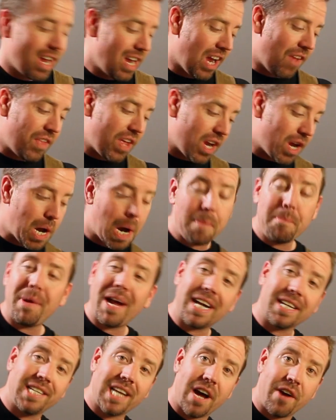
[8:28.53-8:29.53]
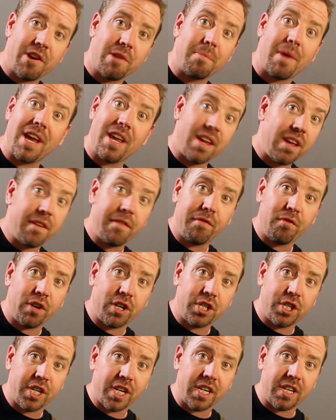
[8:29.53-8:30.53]
and then come back down to my E
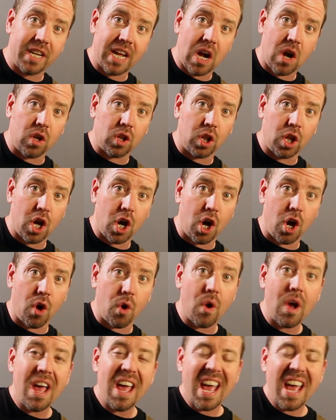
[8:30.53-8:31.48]
Phrygian down low,